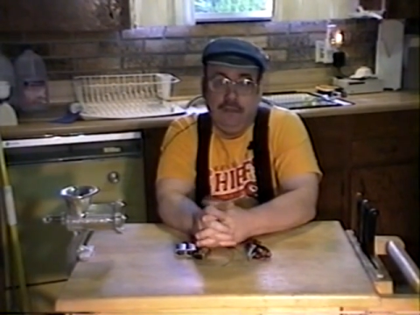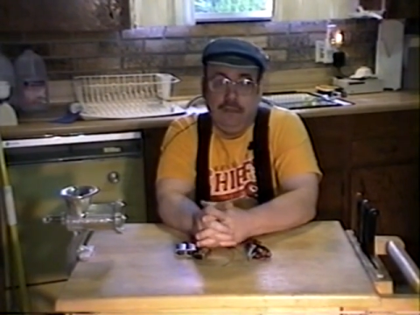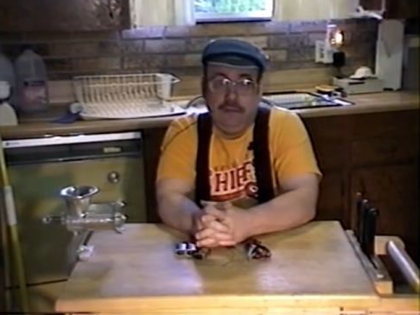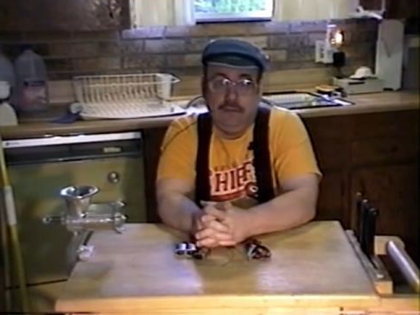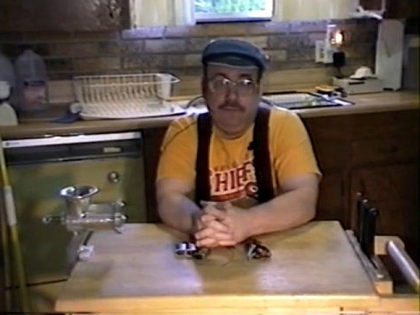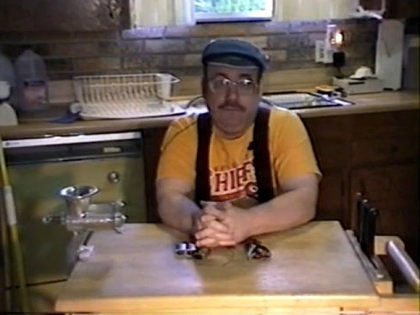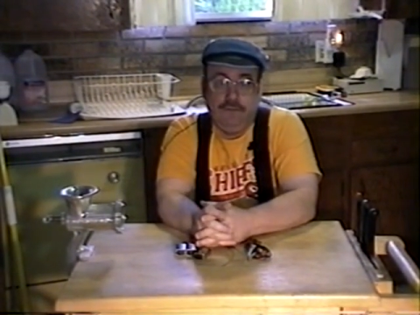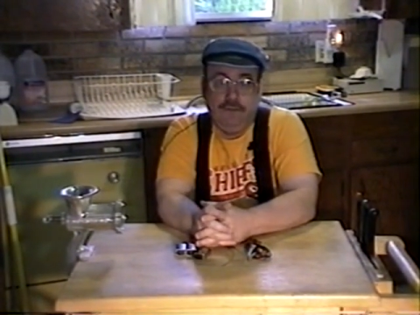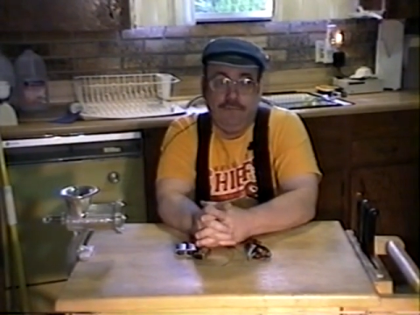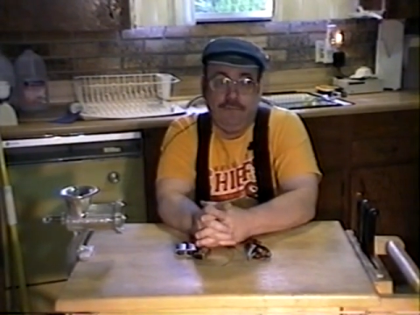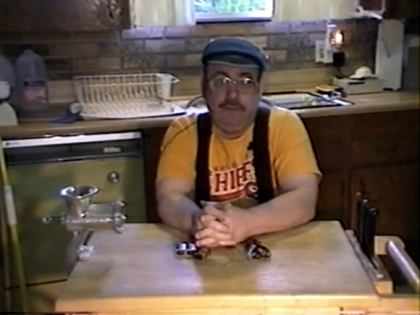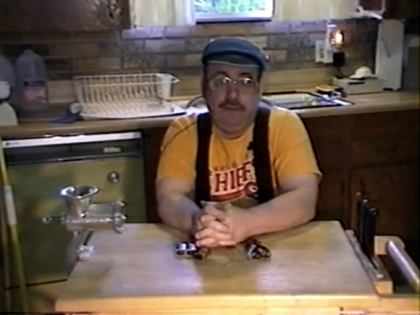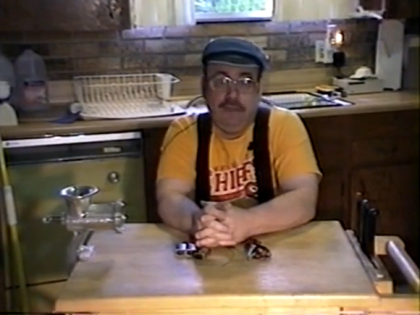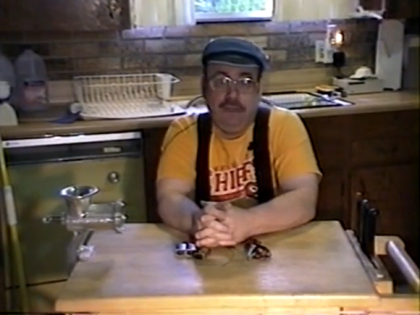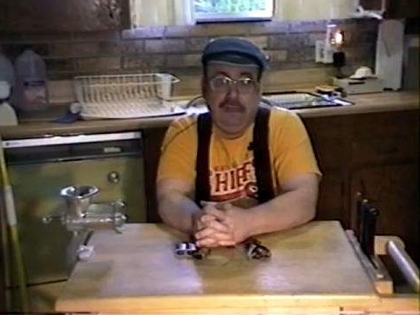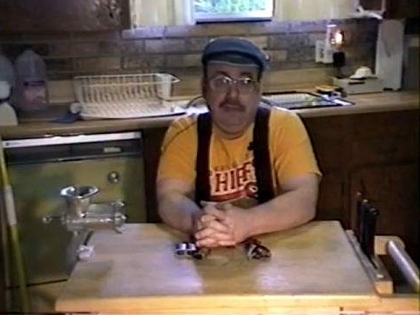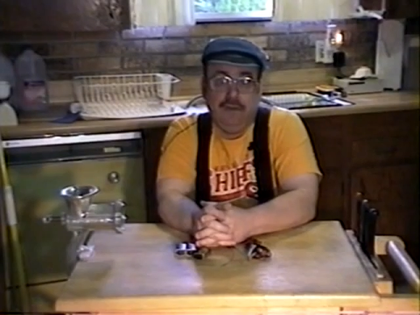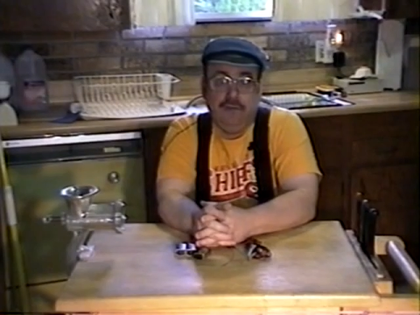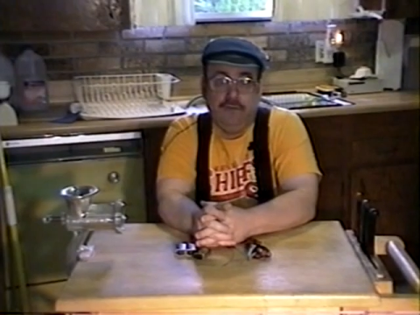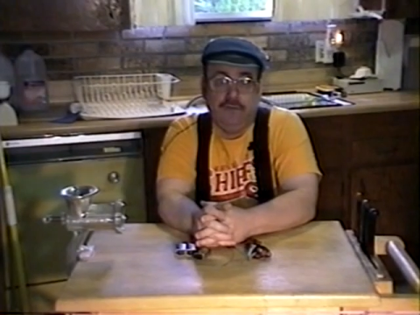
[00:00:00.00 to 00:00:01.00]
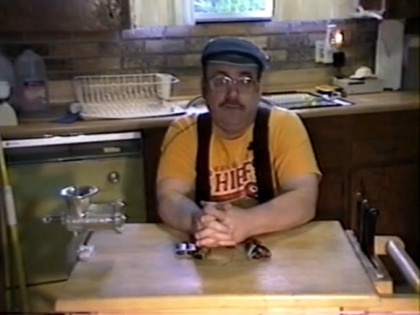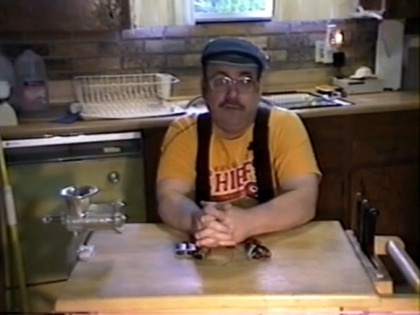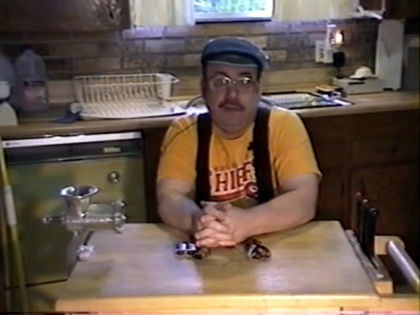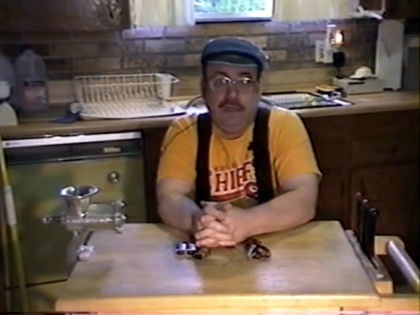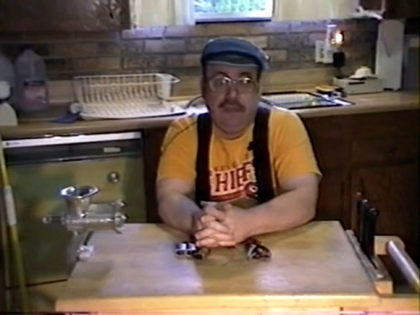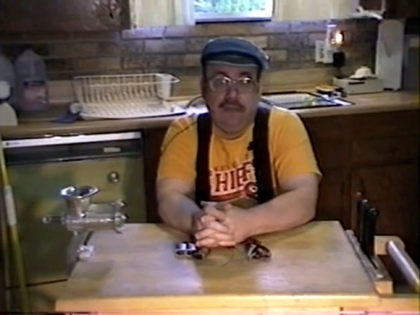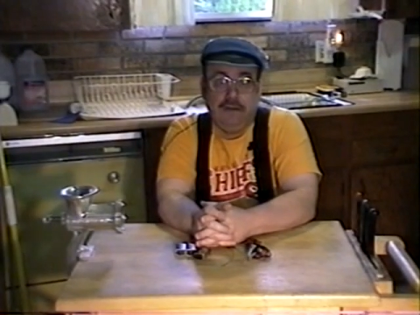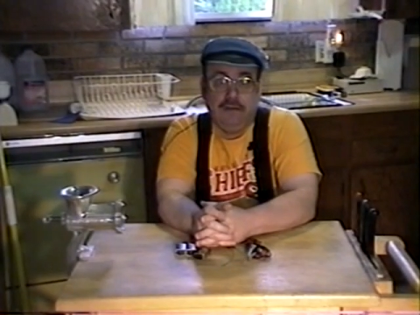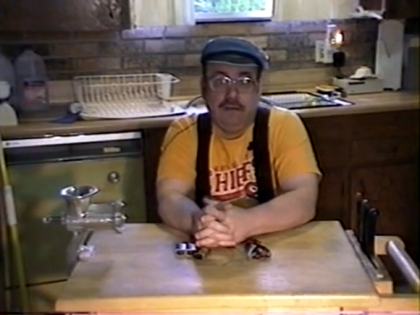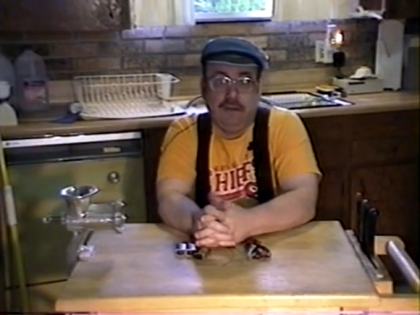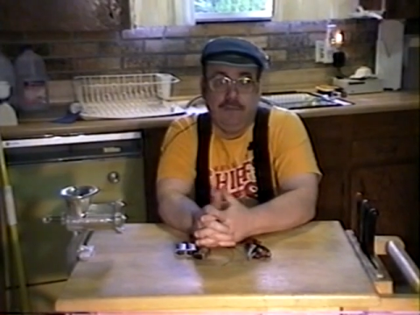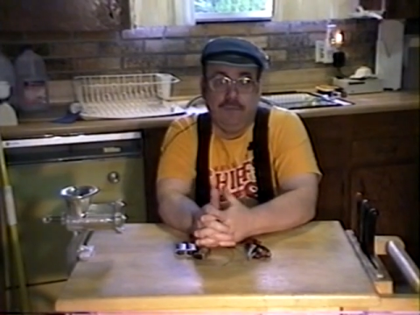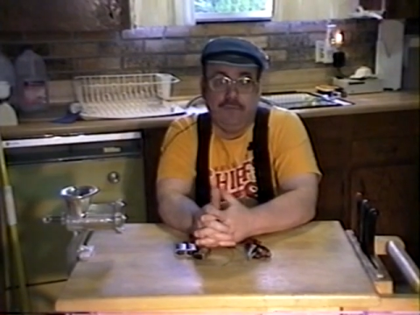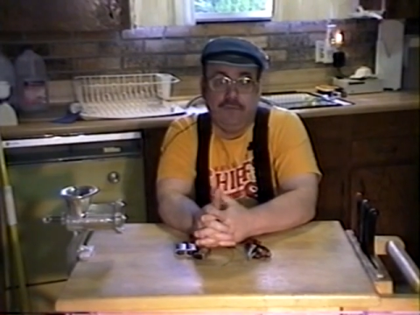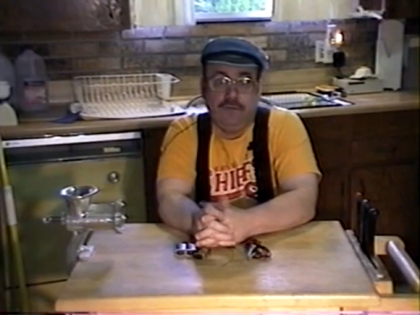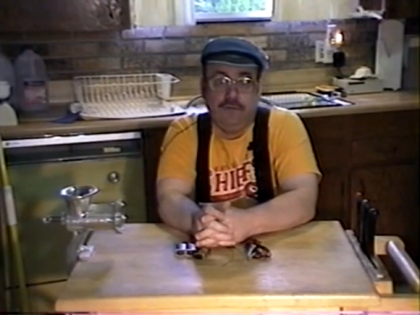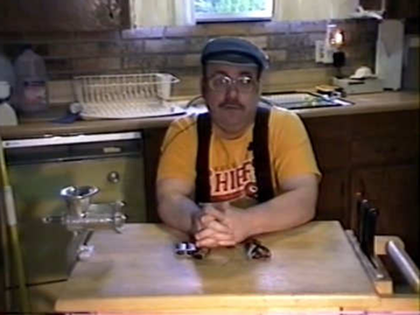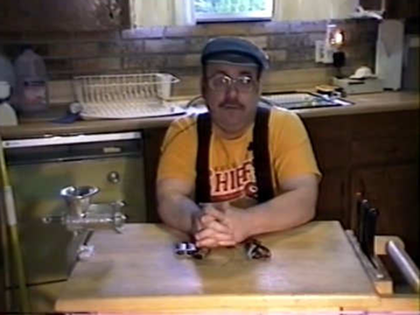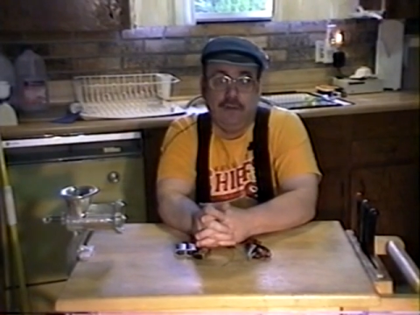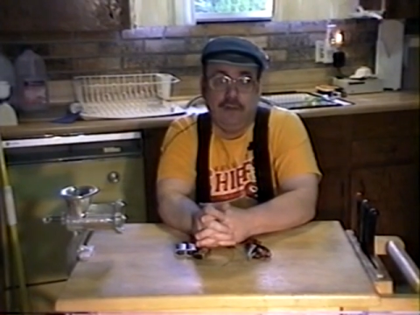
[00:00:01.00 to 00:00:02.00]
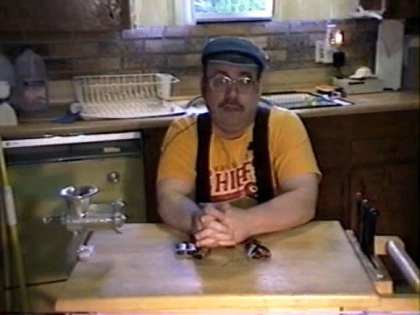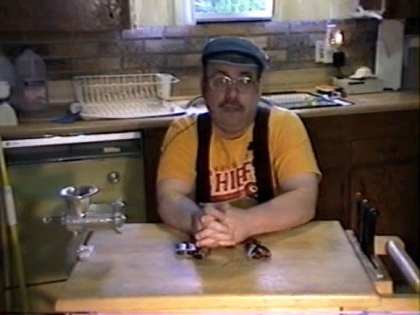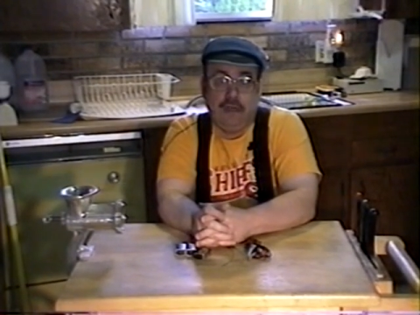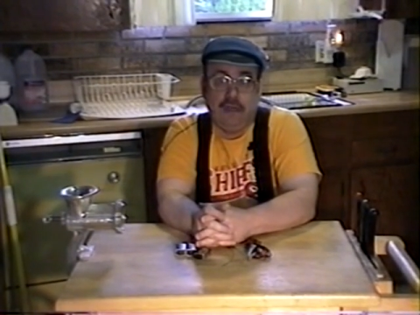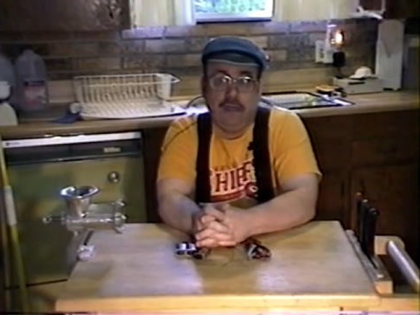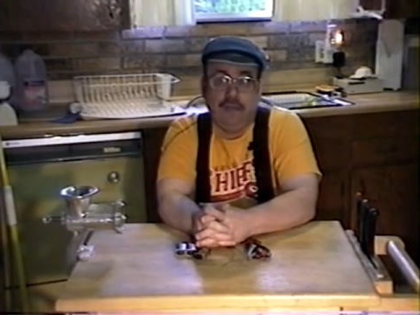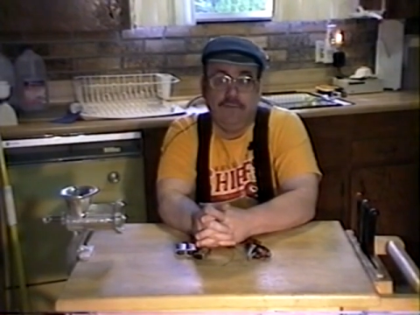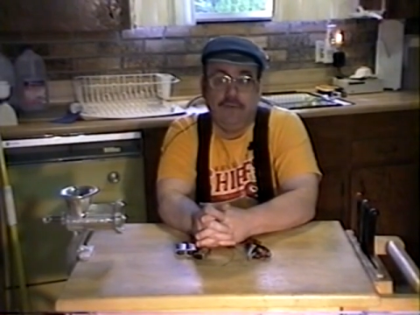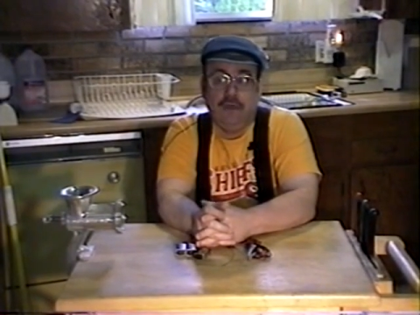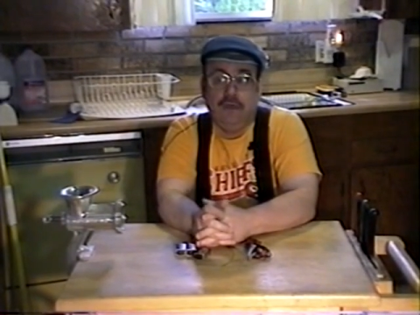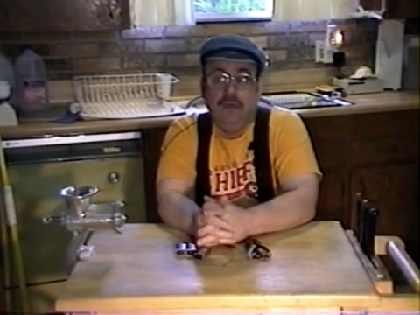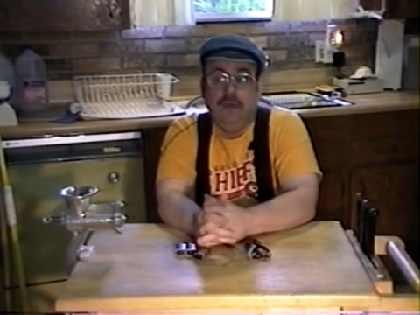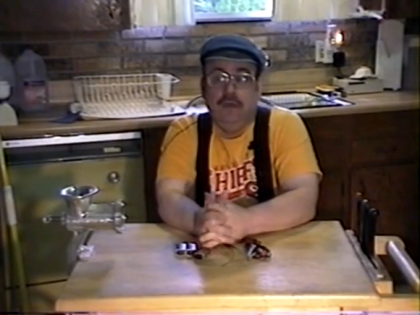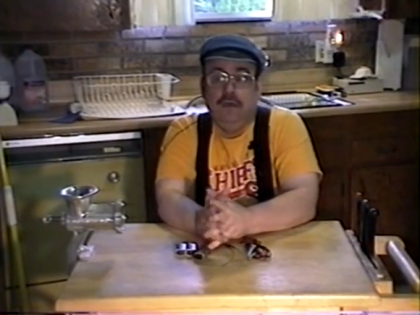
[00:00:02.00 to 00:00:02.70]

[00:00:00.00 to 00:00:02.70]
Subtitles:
It's 15 years later, I'm still alive.